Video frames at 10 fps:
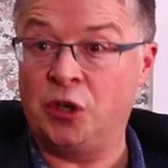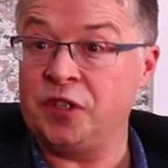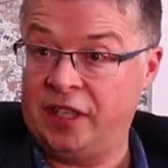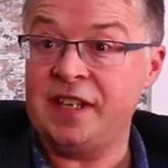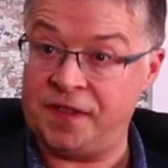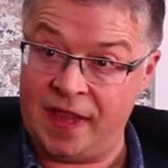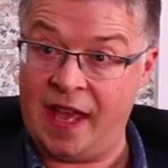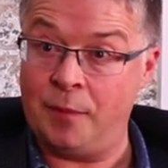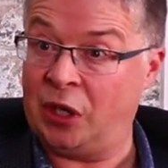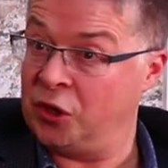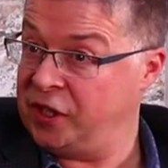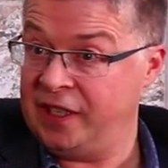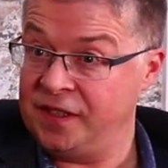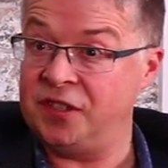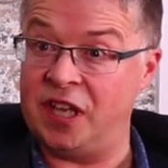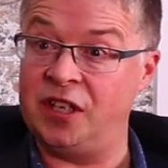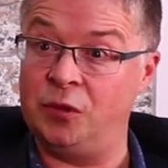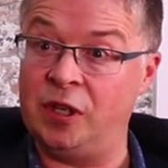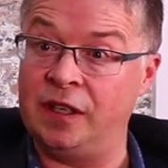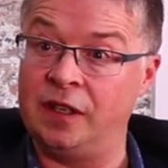because it is there, because it is
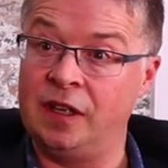genuine.